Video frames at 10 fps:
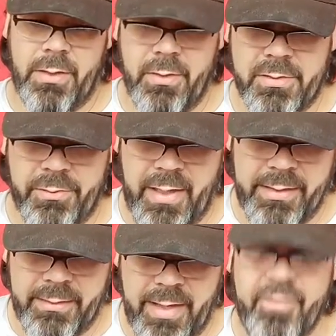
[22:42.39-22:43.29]

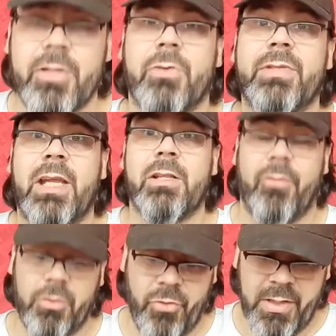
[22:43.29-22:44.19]
Avengers: Age of
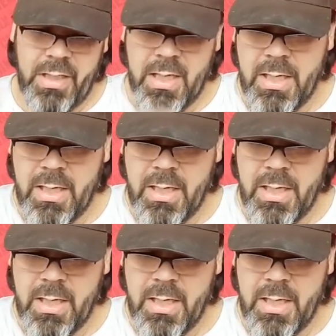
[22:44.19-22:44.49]
Ultron.